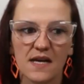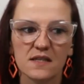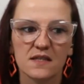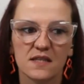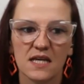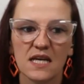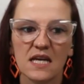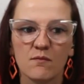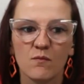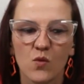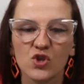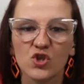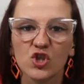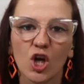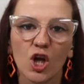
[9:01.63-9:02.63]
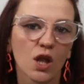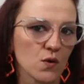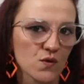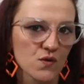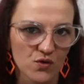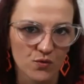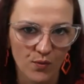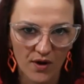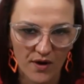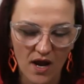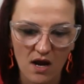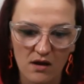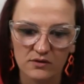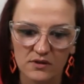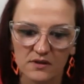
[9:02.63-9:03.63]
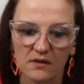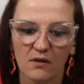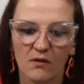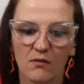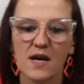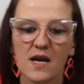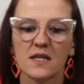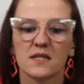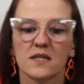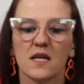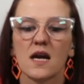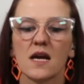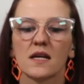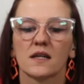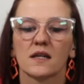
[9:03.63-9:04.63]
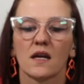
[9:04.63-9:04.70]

team was close to burnout where it's like